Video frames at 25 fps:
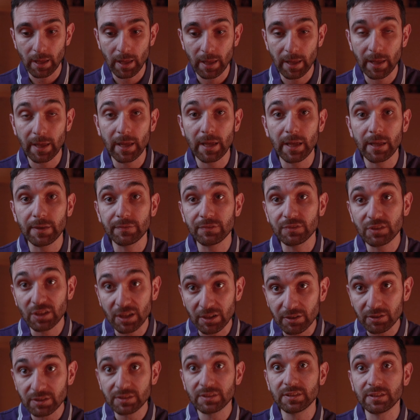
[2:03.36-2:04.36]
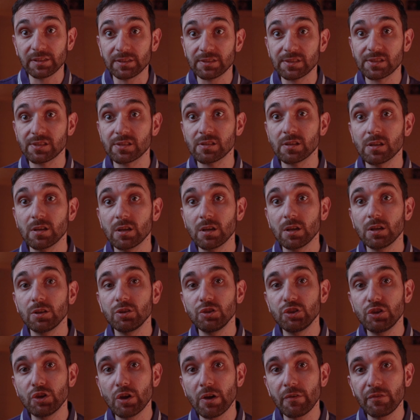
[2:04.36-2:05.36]
and there it is.
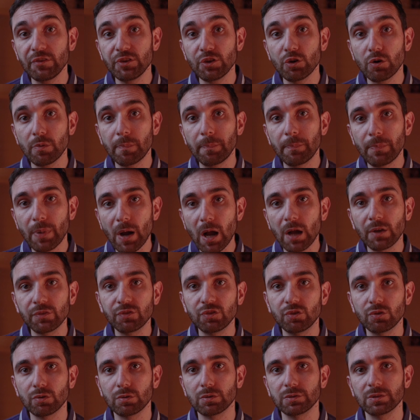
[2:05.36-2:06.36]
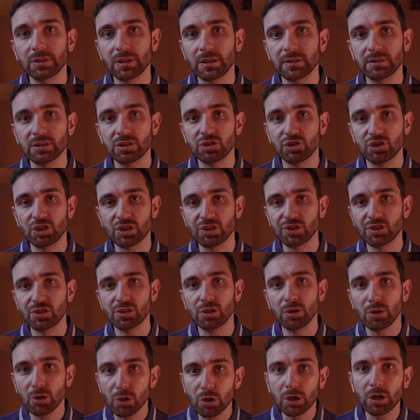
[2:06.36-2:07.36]
You have your button that just
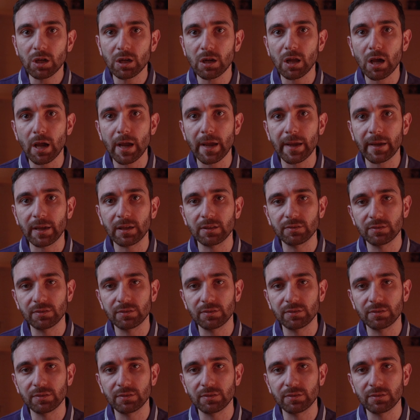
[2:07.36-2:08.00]
look like